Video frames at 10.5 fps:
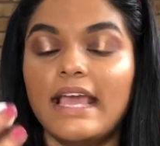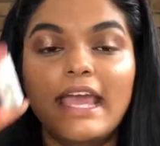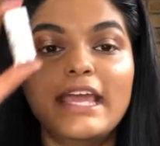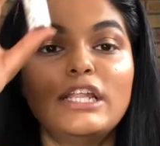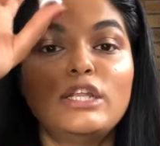
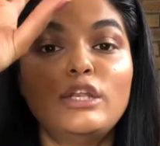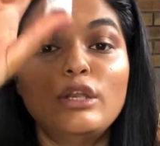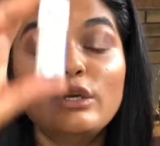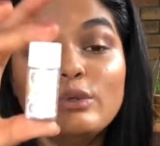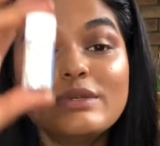a
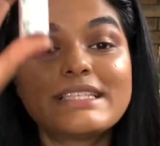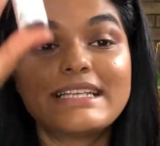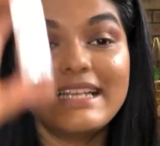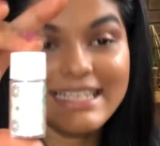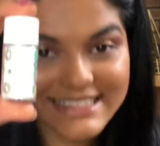loose
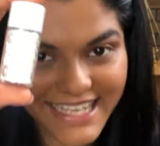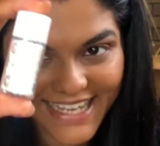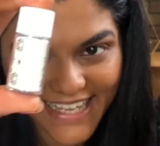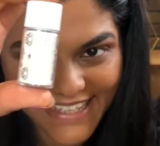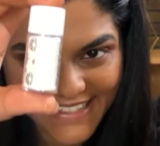
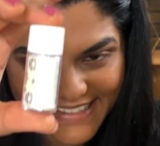glitter